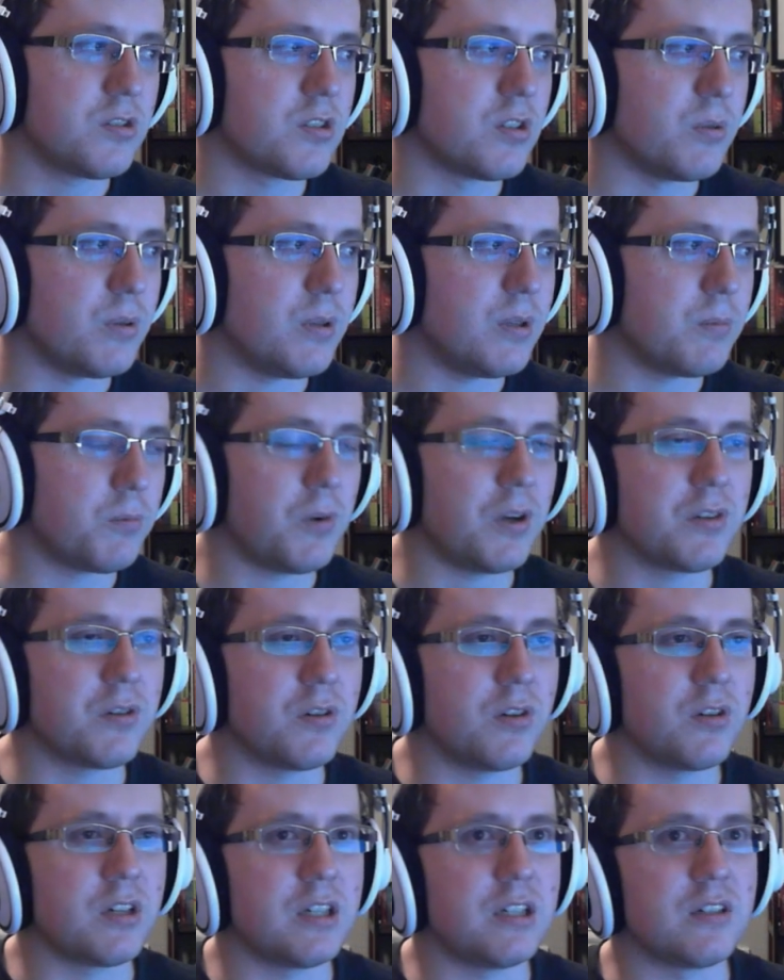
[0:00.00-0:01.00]
So
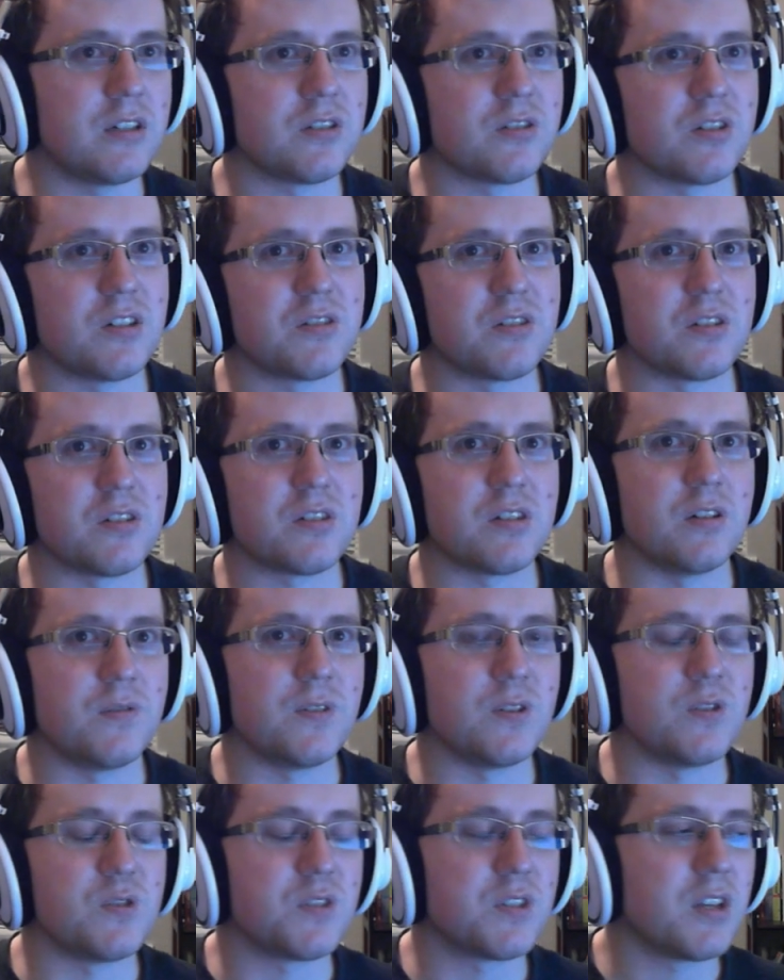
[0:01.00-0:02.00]
whether or not it exhausts
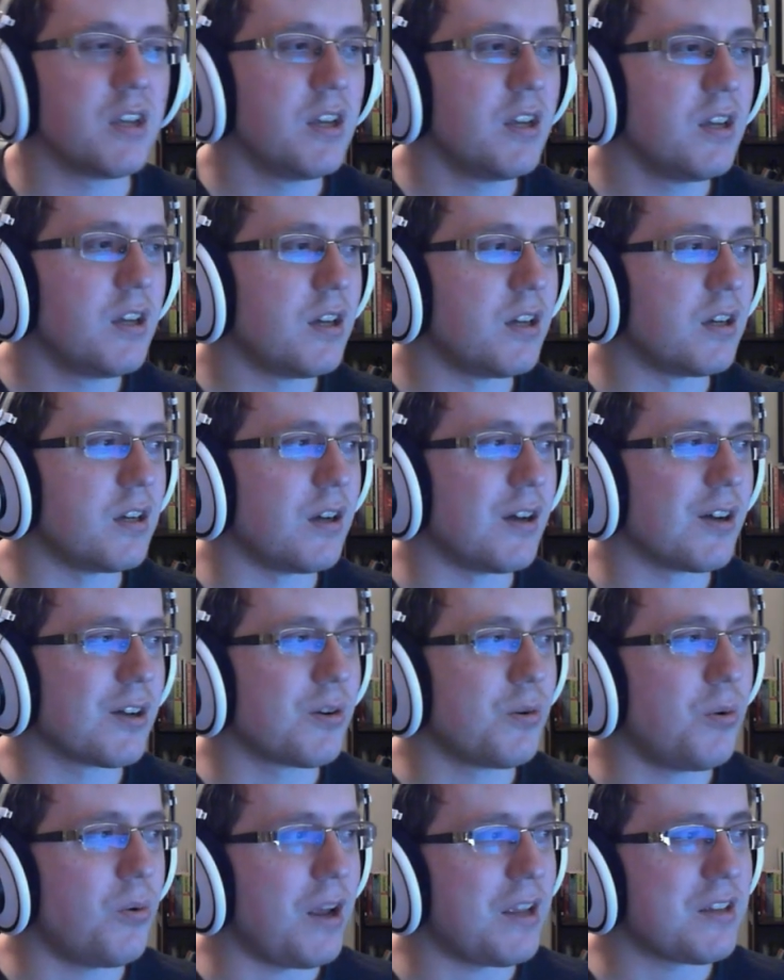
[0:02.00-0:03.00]
itself is a
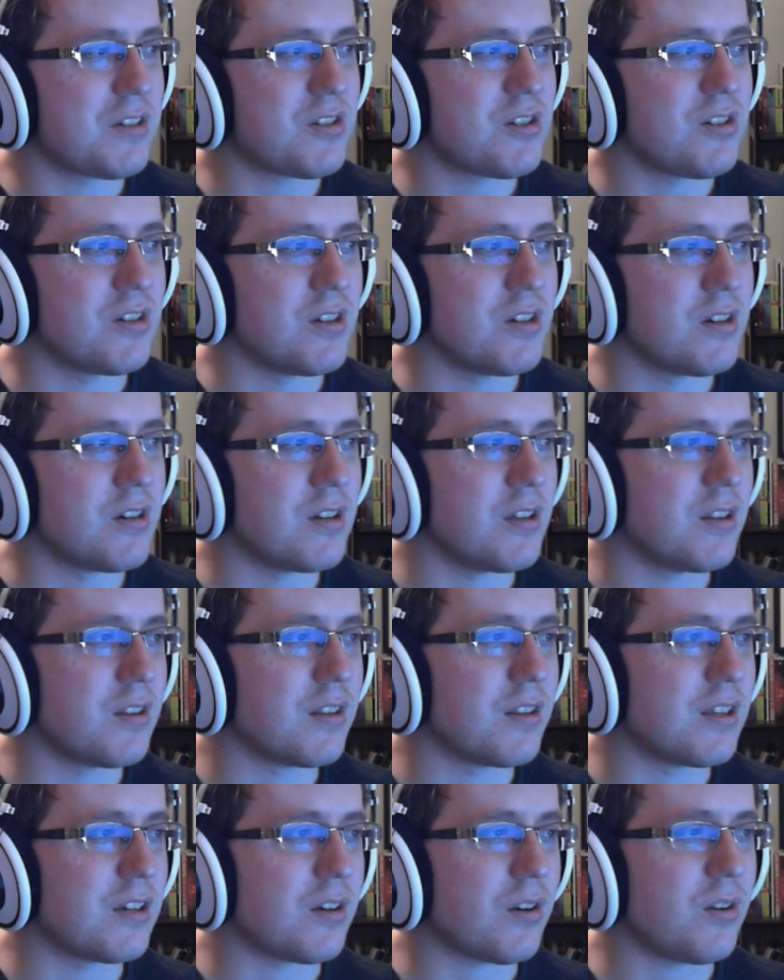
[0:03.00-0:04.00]
question
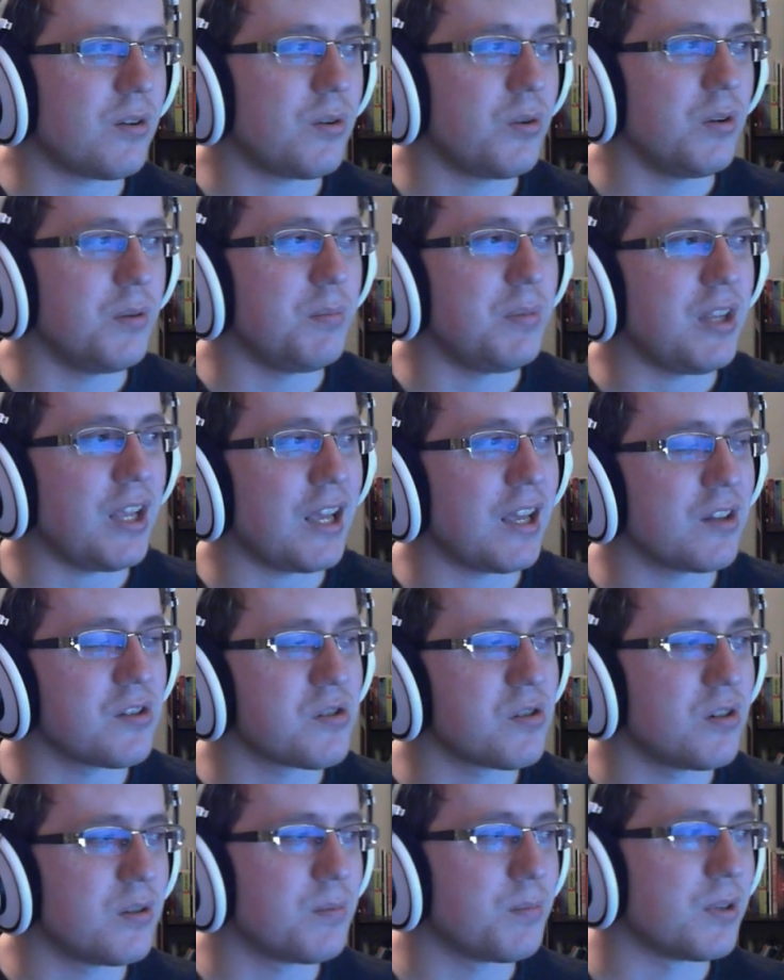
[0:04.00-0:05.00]
that could be
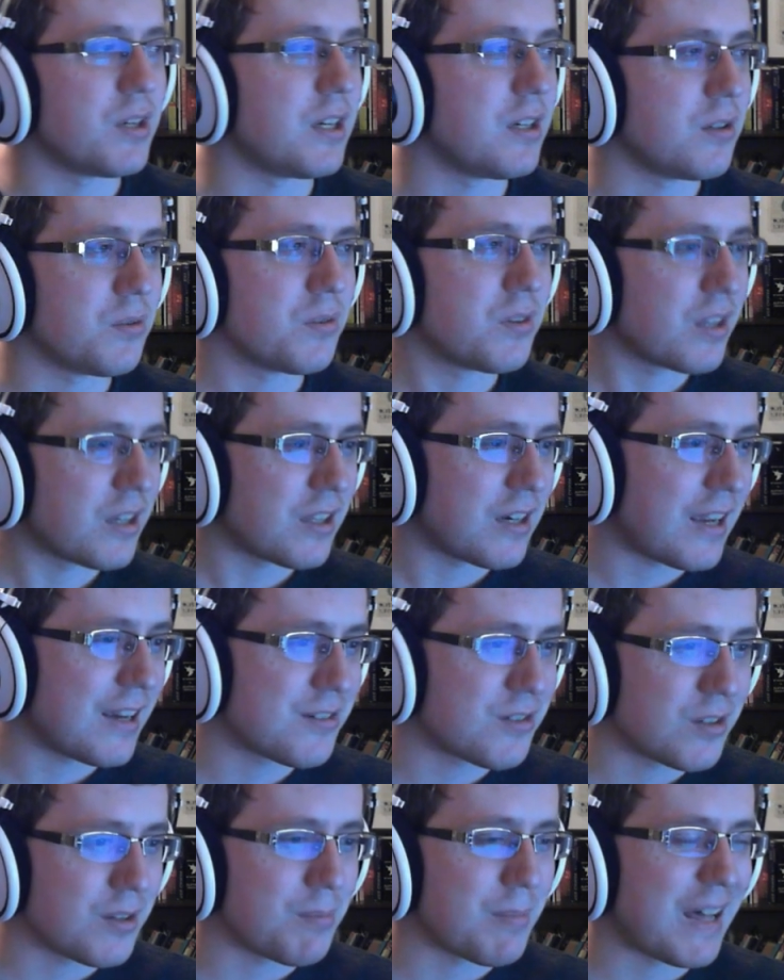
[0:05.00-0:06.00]
answered, but I don't think it
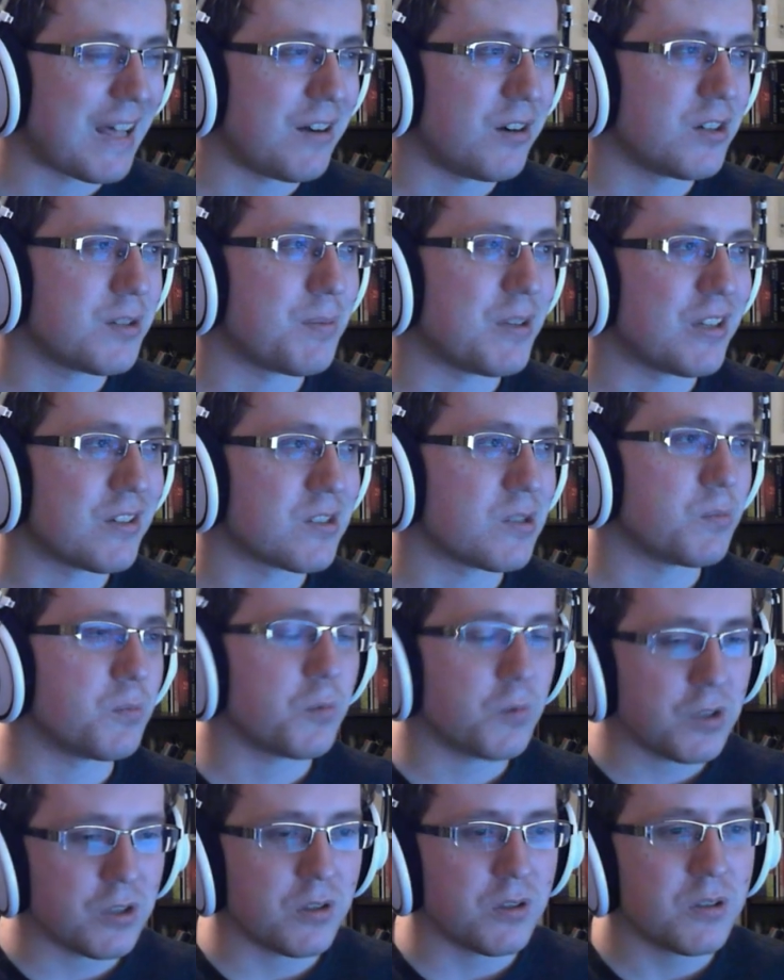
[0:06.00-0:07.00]
actually matters because it
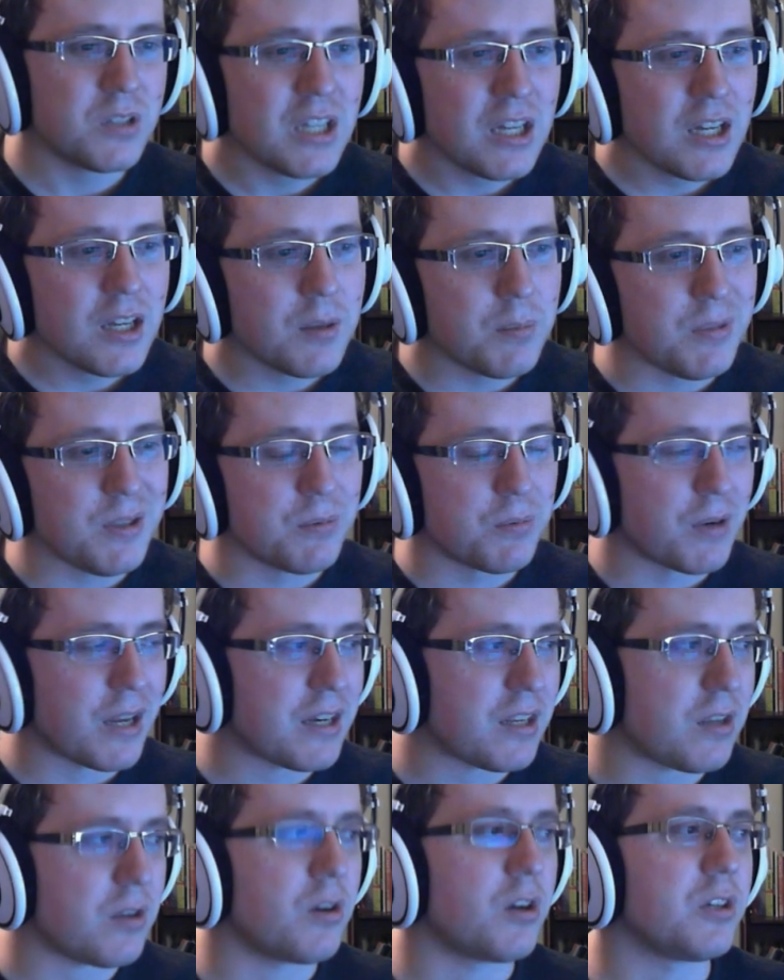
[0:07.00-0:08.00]
will be
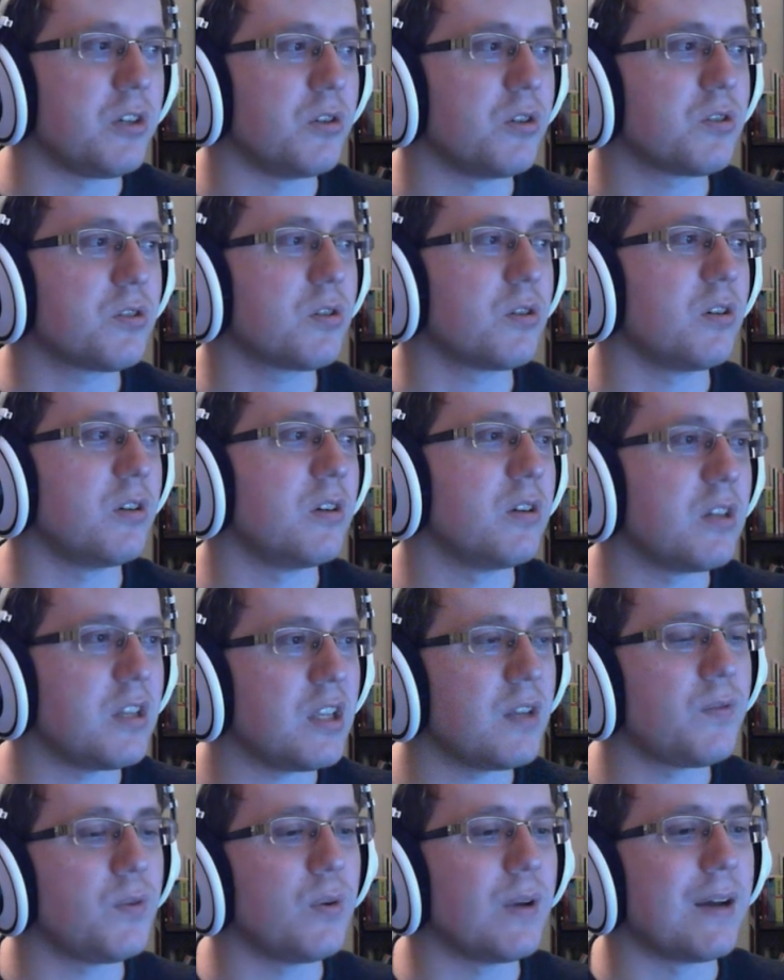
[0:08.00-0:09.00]
ready on your turn
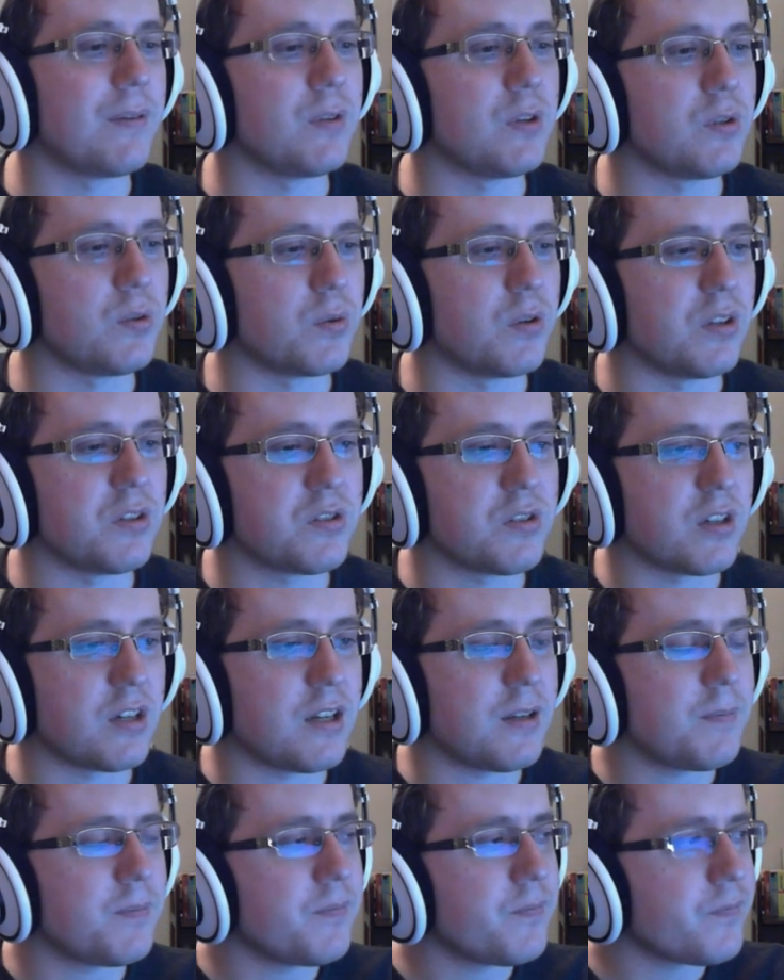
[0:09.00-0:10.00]
if you have Endurance on
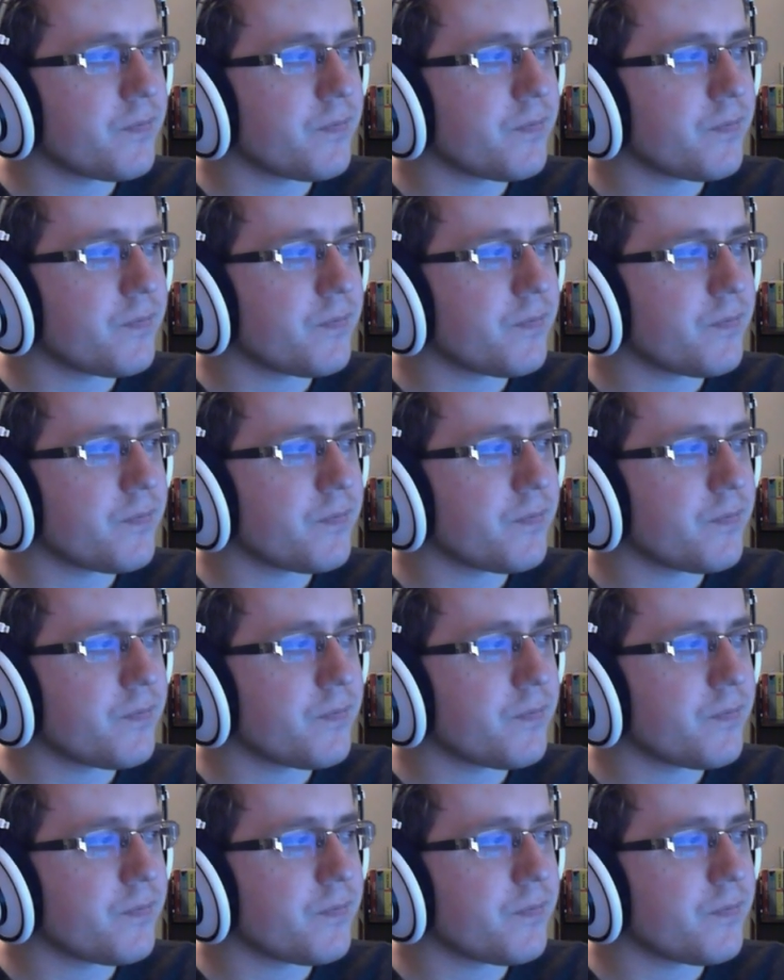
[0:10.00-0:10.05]
it.